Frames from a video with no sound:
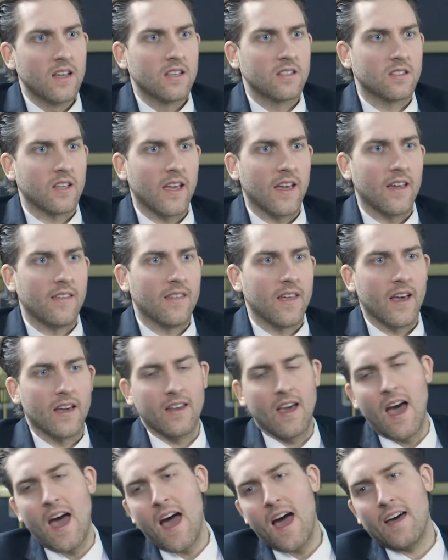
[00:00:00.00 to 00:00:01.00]
saying
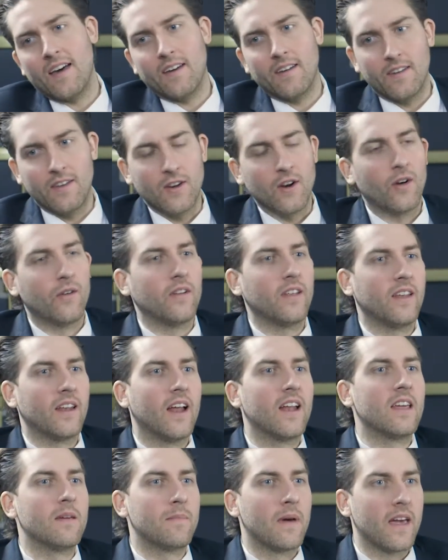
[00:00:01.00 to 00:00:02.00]
that you don't need
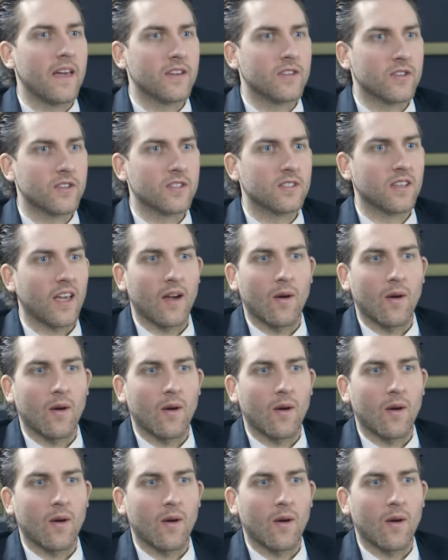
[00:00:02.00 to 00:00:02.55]
any patience.